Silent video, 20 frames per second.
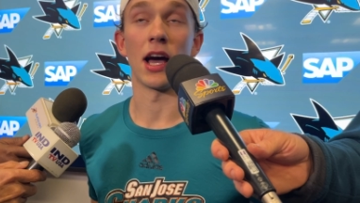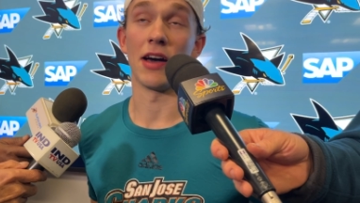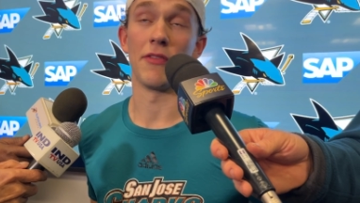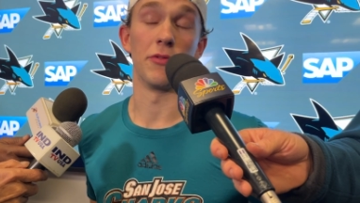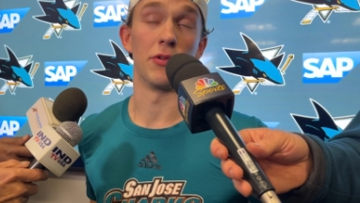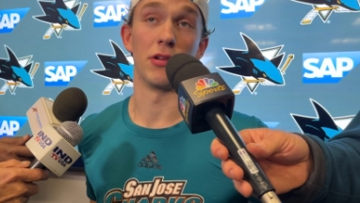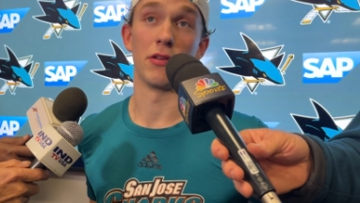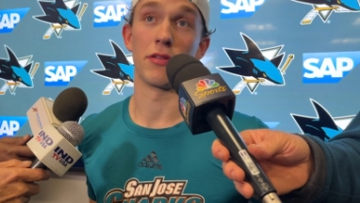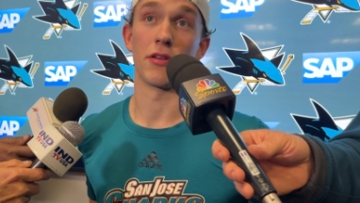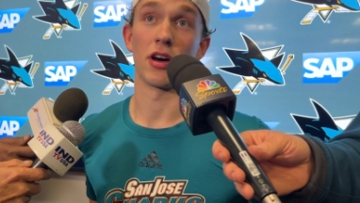
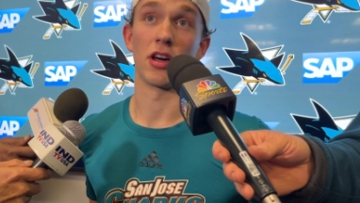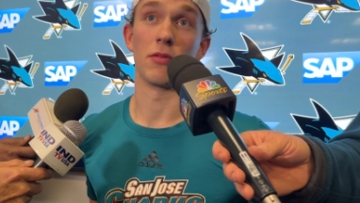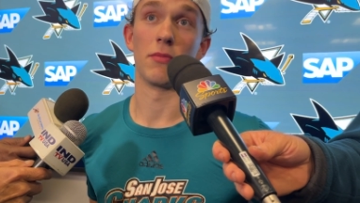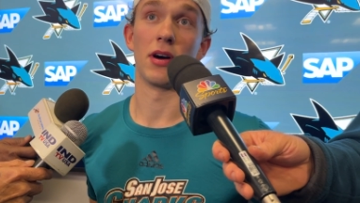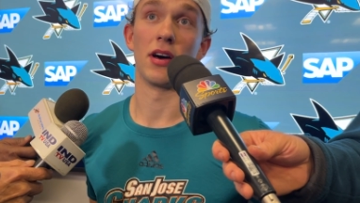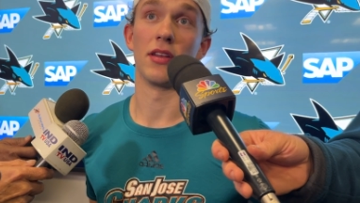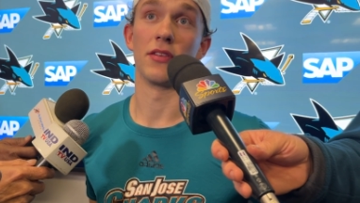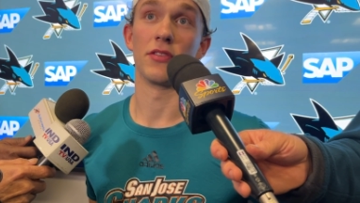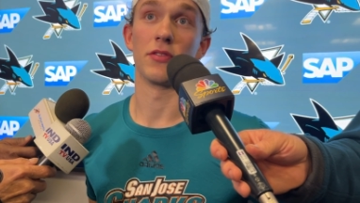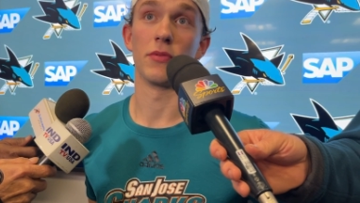haven't really thought
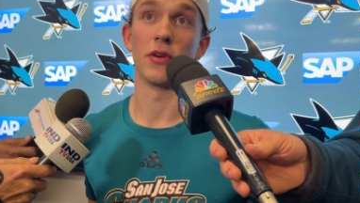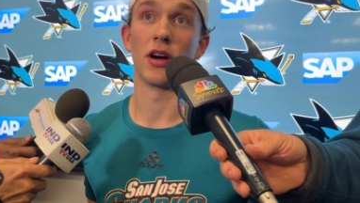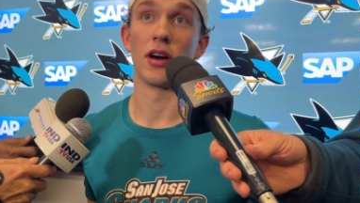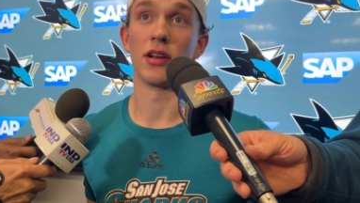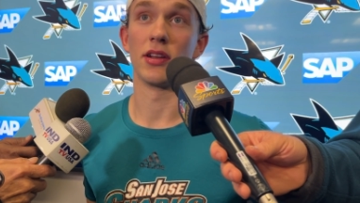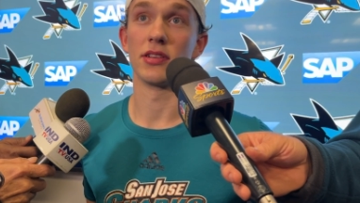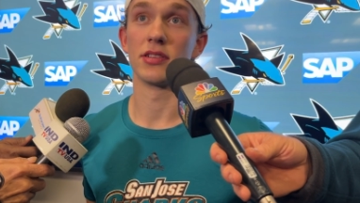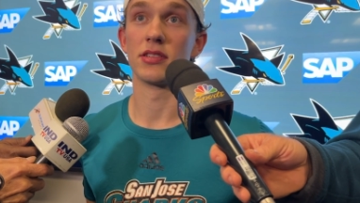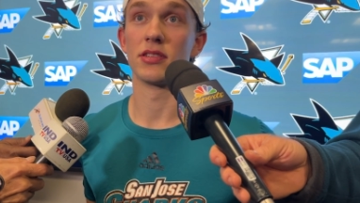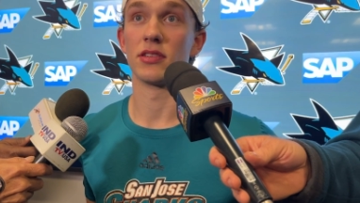about it, to be
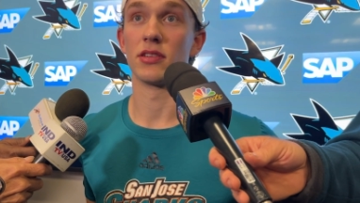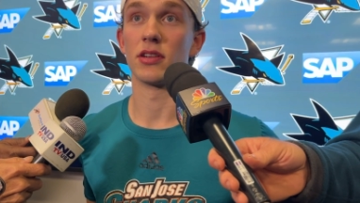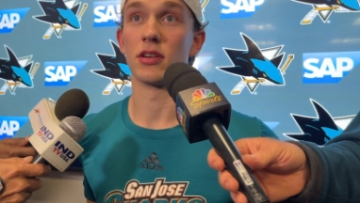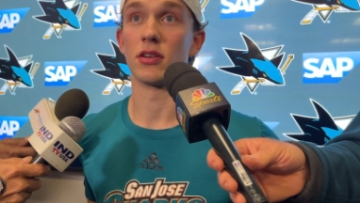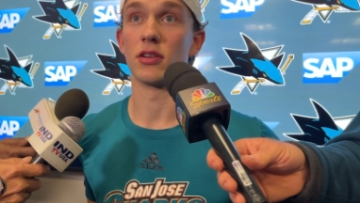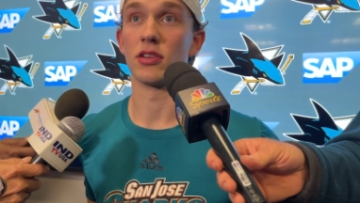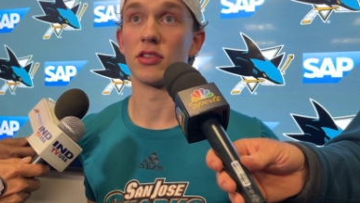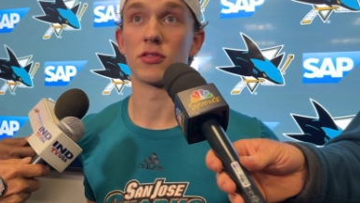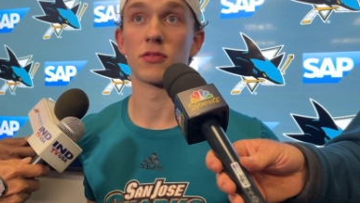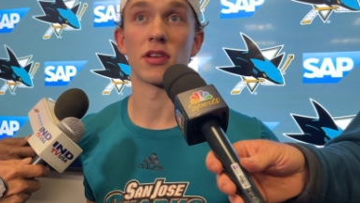honest. You know,
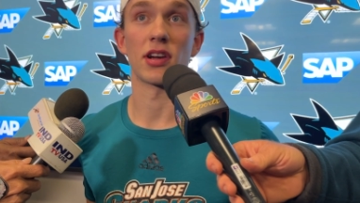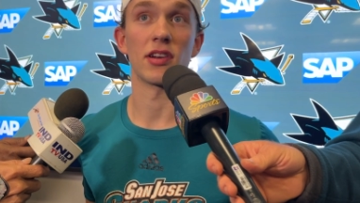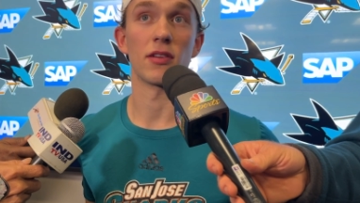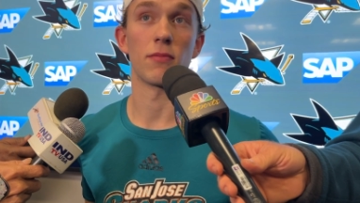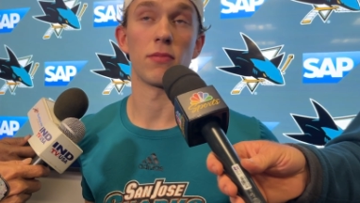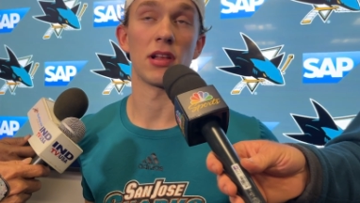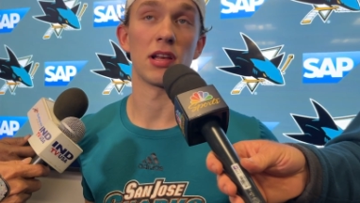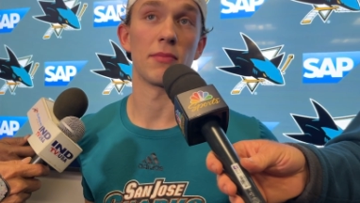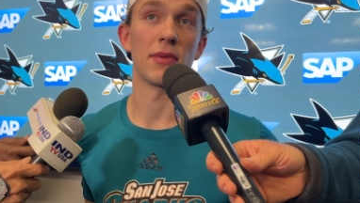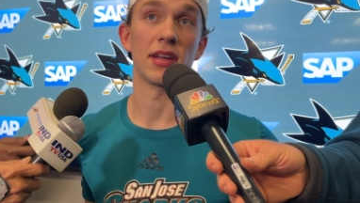I trying to
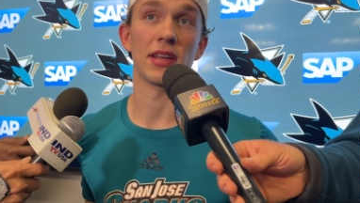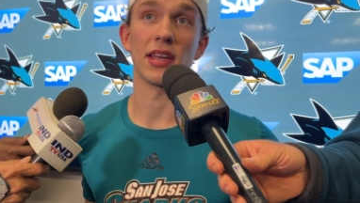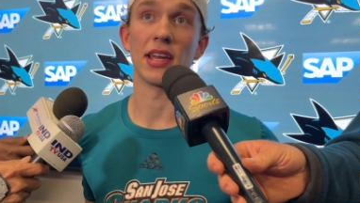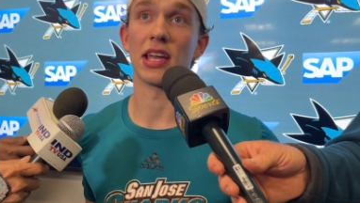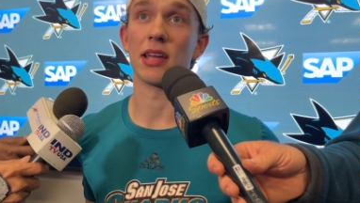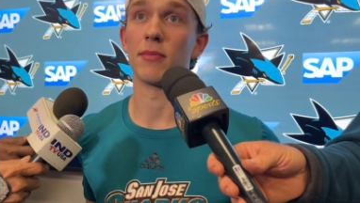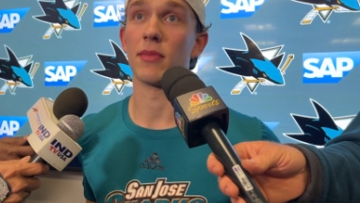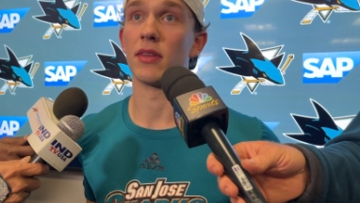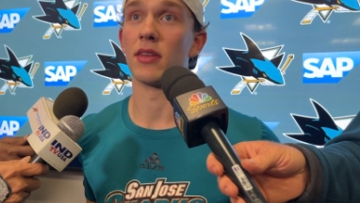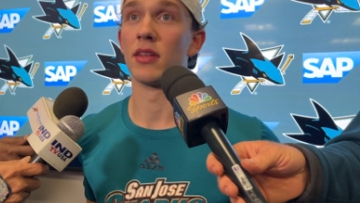play my
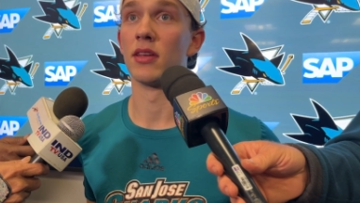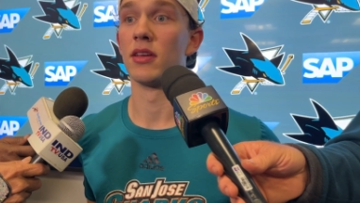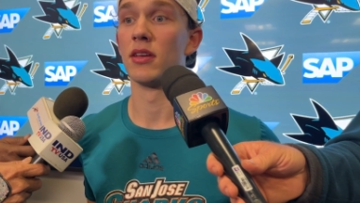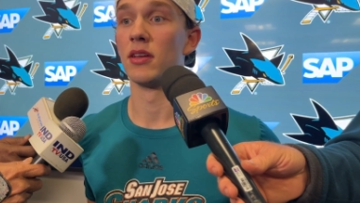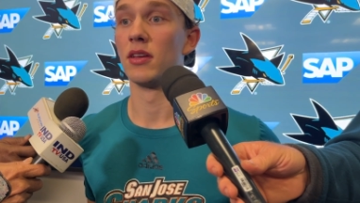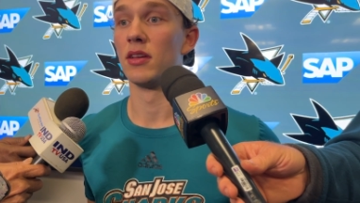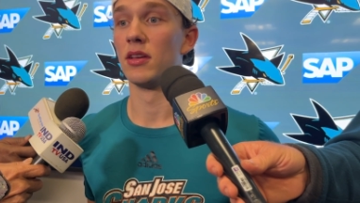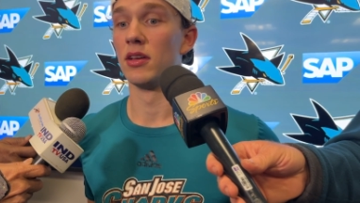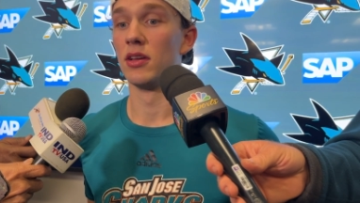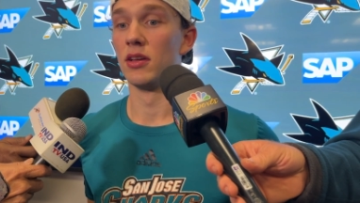game, and
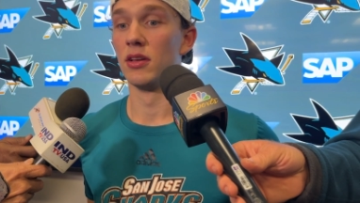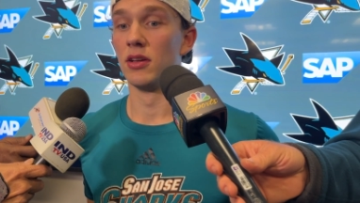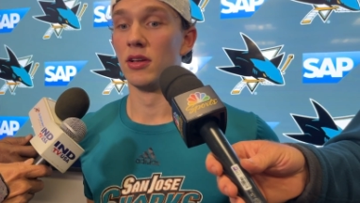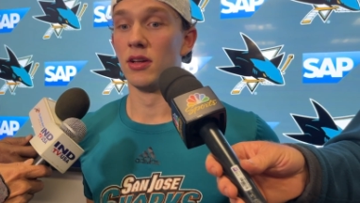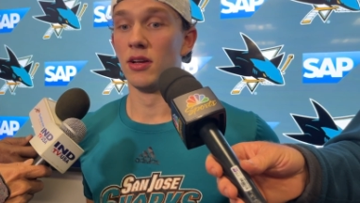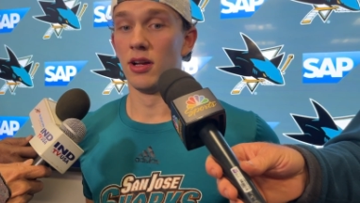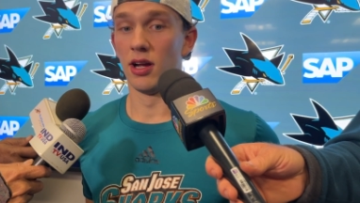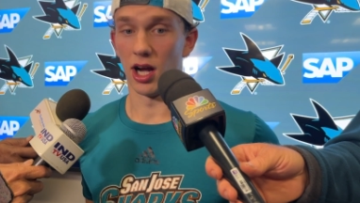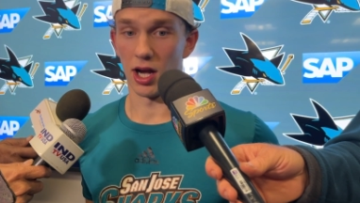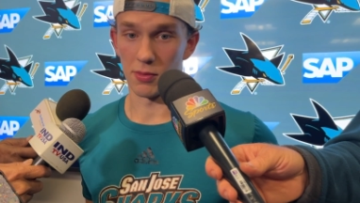
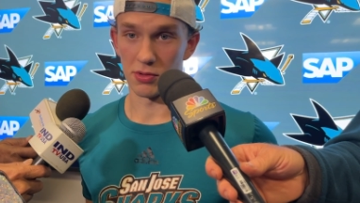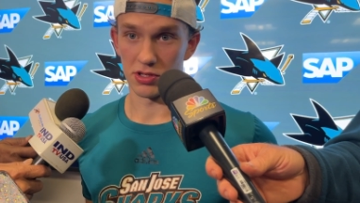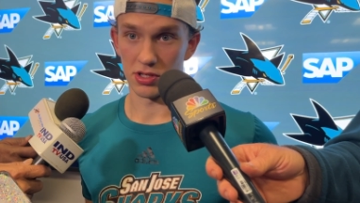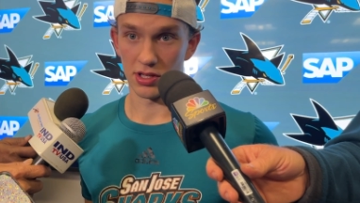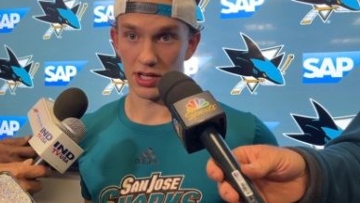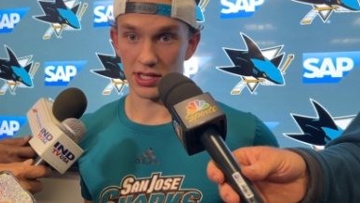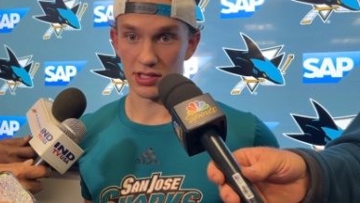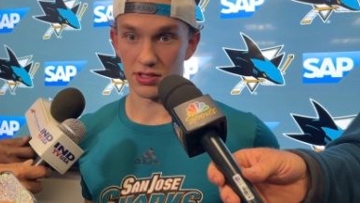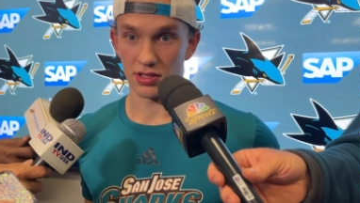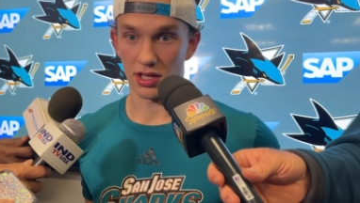obviously
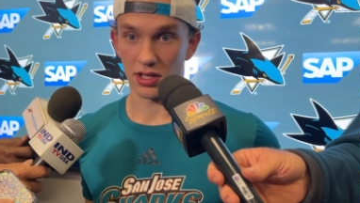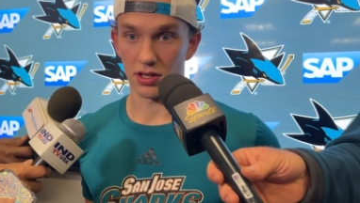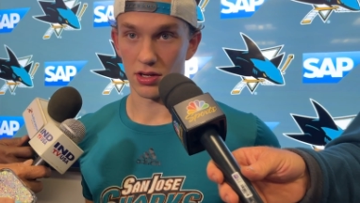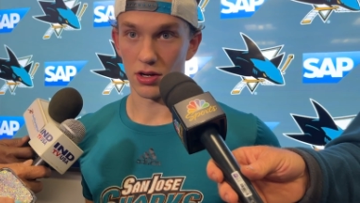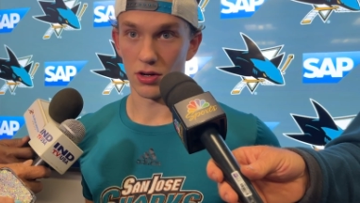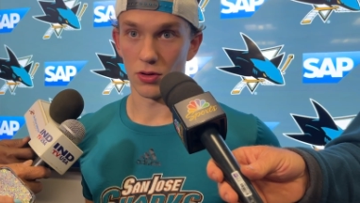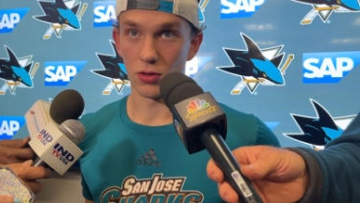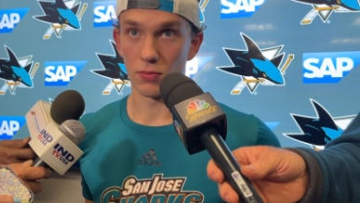nice to get a goal,